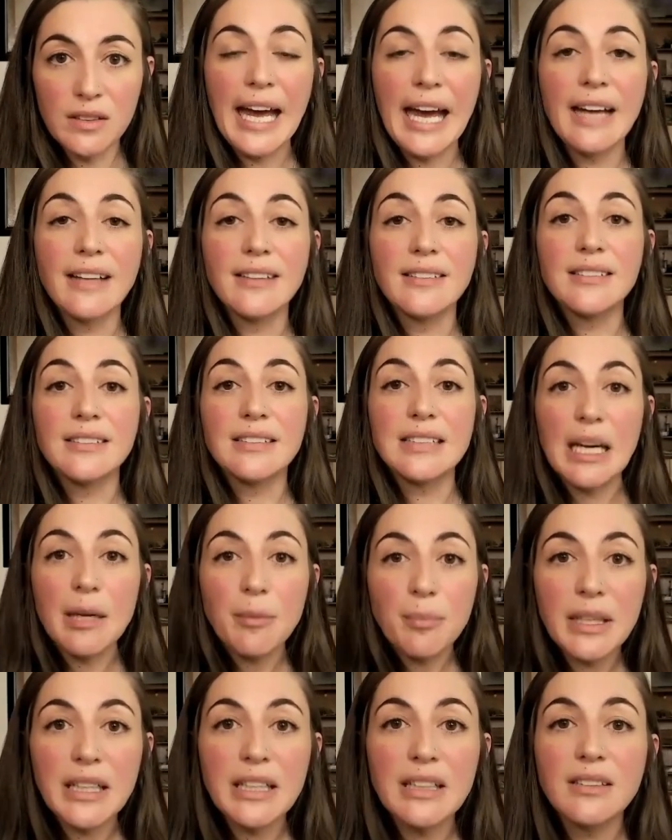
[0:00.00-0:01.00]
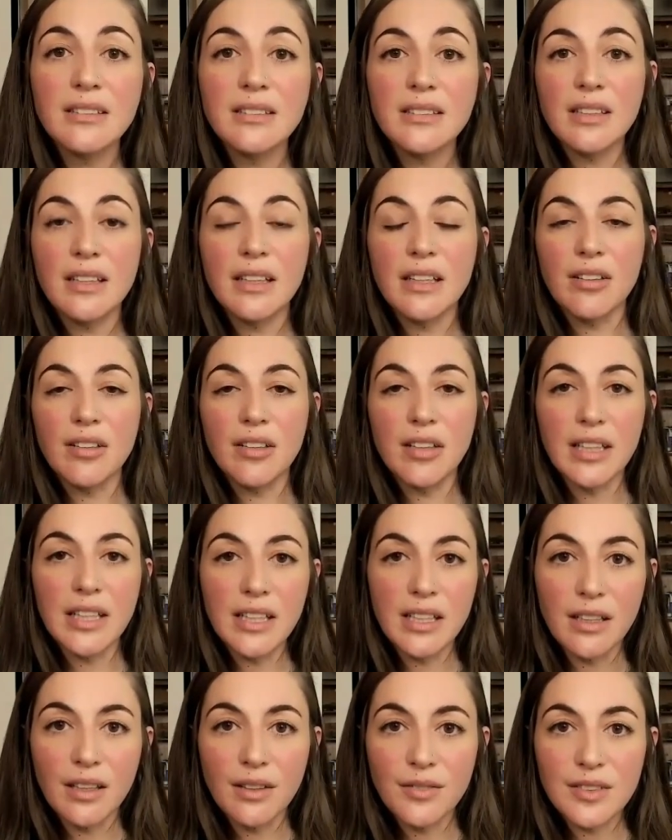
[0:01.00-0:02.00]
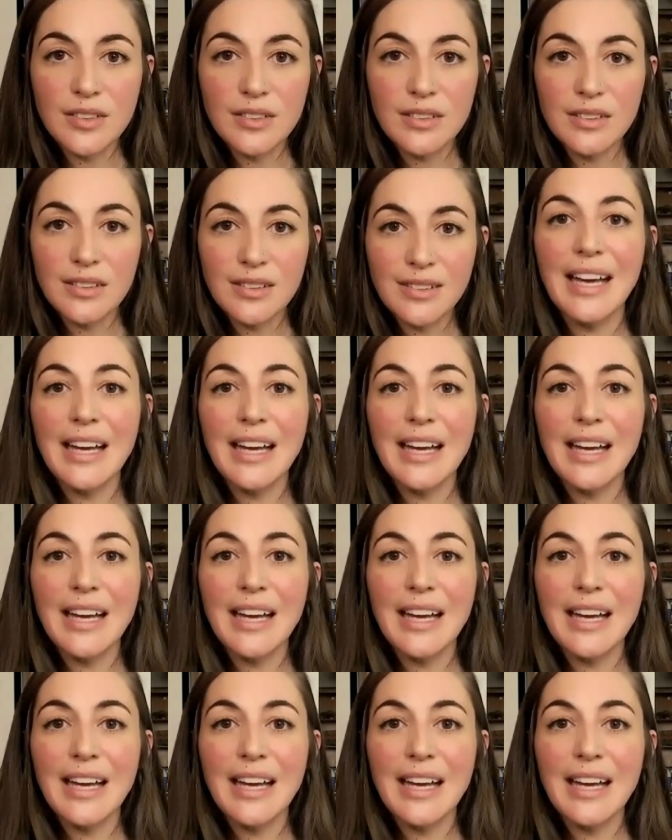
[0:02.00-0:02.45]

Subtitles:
and step into their gifts